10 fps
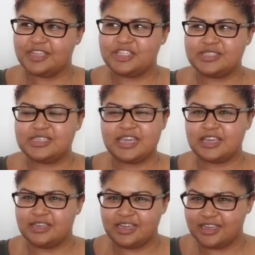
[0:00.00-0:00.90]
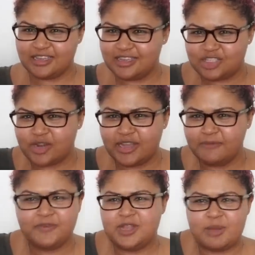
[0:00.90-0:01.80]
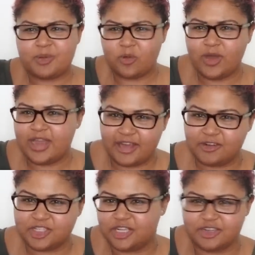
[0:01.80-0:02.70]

just like triumphant number one energy.